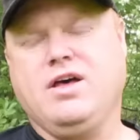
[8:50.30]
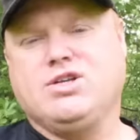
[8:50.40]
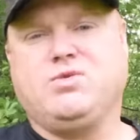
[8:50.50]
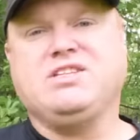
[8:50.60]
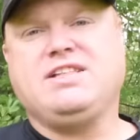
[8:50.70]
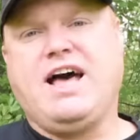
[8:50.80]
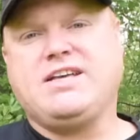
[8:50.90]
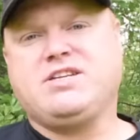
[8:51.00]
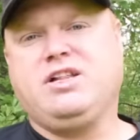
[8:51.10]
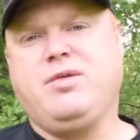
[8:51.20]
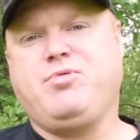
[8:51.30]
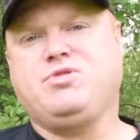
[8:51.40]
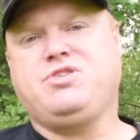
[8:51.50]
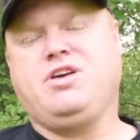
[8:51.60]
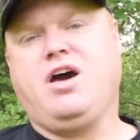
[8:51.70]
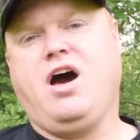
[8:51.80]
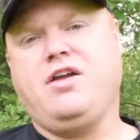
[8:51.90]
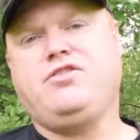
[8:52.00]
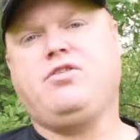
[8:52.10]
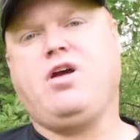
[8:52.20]
So in this last clip, you're seeing a
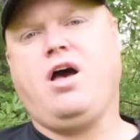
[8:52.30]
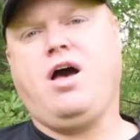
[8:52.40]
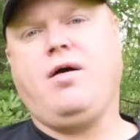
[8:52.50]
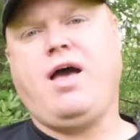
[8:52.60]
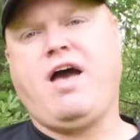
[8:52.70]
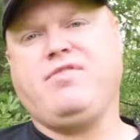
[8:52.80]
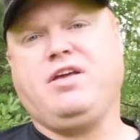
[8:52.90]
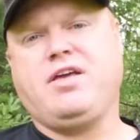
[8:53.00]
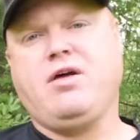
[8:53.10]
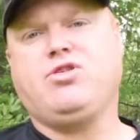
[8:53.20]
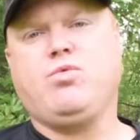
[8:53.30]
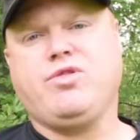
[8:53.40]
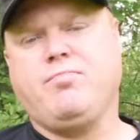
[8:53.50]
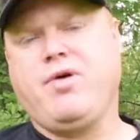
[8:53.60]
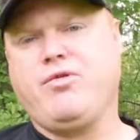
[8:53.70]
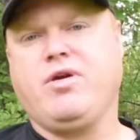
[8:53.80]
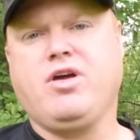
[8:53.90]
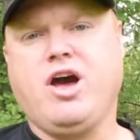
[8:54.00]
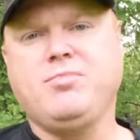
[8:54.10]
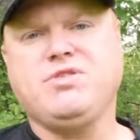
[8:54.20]
hunter uh, have an encounter with a mother and
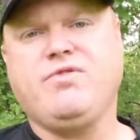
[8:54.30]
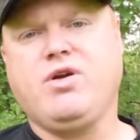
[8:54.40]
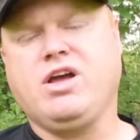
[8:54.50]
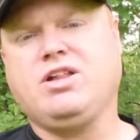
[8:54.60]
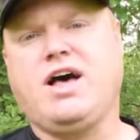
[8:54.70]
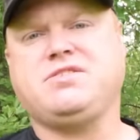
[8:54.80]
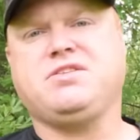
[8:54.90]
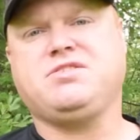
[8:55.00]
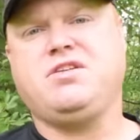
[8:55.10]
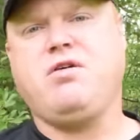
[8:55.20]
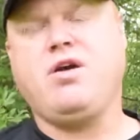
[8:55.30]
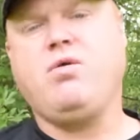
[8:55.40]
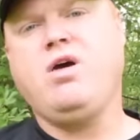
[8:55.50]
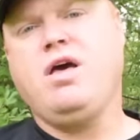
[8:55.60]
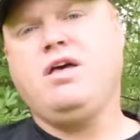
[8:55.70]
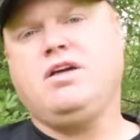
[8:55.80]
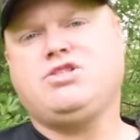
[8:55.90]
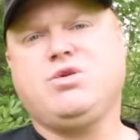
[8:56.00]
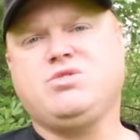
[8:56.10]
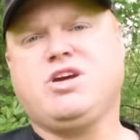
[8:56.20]
cubs, a very classic scenario. It
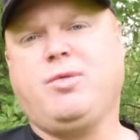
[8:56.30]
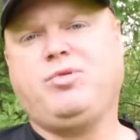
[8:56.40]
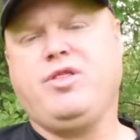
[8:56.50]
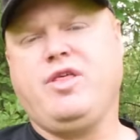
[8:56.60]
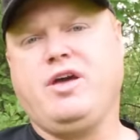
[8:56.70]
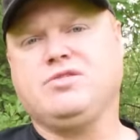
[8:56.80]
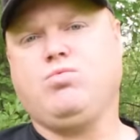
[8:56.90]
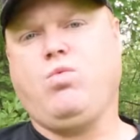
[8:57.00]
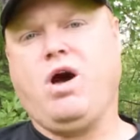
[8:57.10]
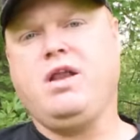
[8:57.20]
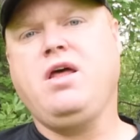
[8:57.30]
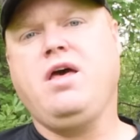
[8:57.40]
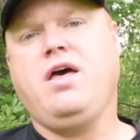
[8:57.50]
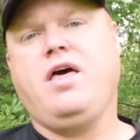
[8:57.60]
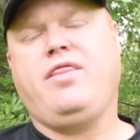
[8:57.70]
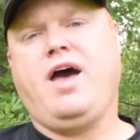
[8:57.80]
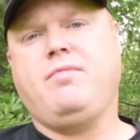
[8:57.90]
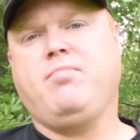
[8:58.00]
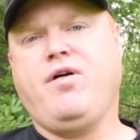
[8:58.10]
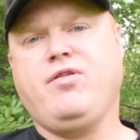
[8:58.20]
shows a couple of things. One, that
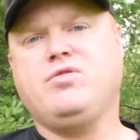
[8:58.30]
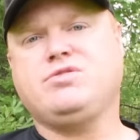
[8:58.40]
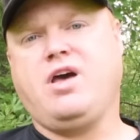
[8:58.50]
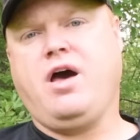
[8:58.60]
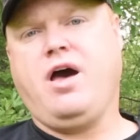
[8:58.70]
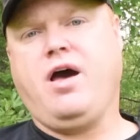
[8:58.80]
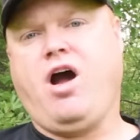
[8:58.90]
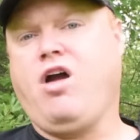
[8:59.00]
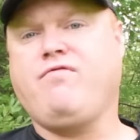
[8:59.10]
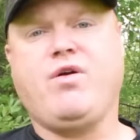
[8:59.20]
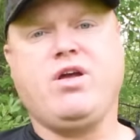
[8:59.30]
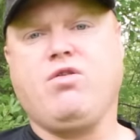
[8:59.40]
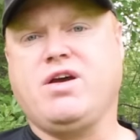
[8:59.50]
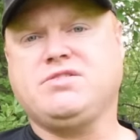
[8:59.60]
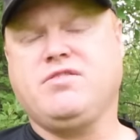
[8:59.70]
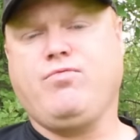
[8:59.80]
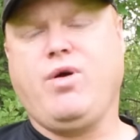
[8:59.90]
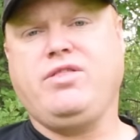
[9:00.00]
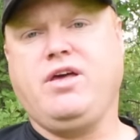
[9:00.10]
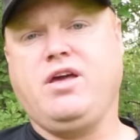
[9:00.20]
mothers uh, are very aggressive
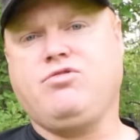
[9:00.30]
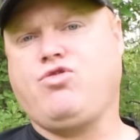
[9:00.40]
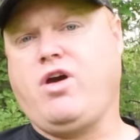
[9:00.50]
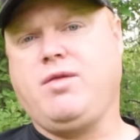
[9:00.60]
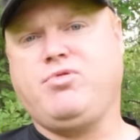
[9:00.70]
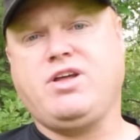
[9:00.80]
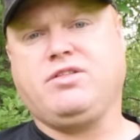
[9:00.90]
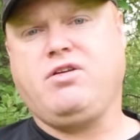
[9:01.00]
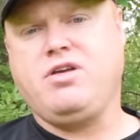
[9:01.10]
when they try and protect their